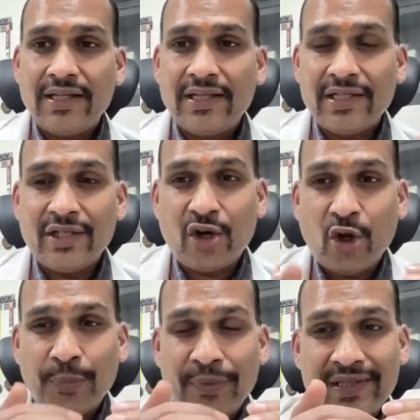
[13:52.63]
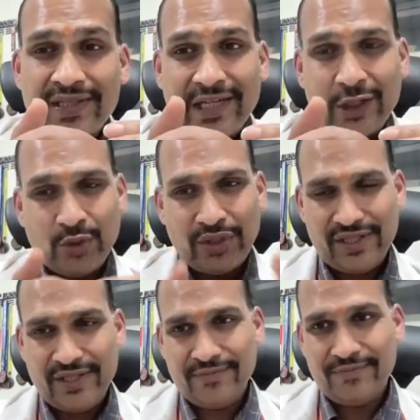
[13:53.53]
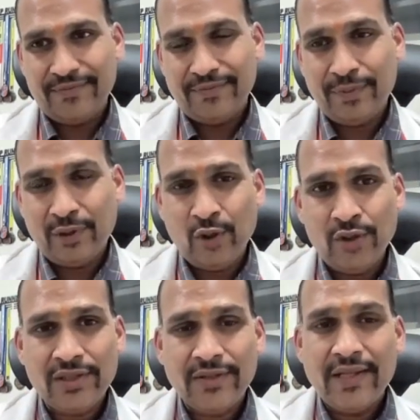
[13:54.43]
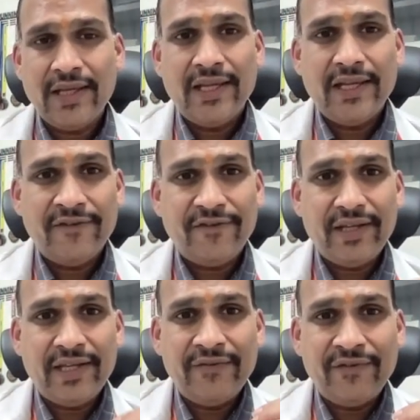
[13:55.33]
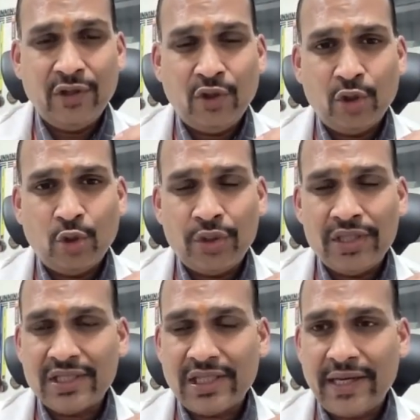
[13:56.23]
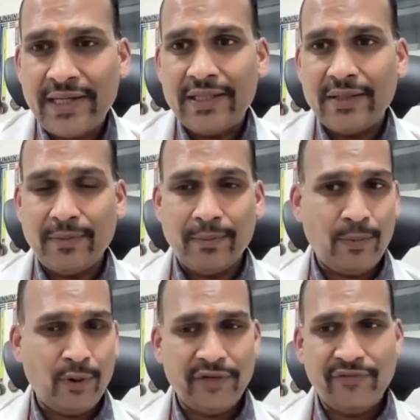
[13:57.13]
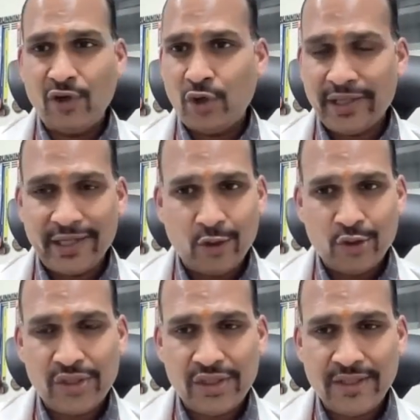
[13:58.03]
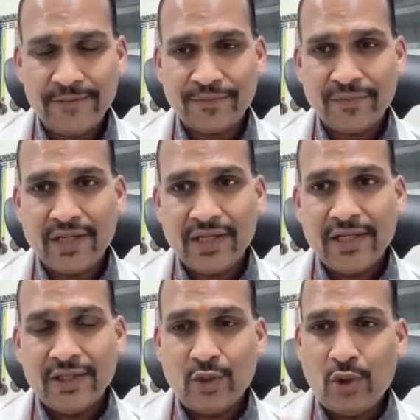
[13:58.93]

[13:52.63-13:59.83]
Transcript: they drop in saturation, because if air will not go inside, body will not get oxygen. So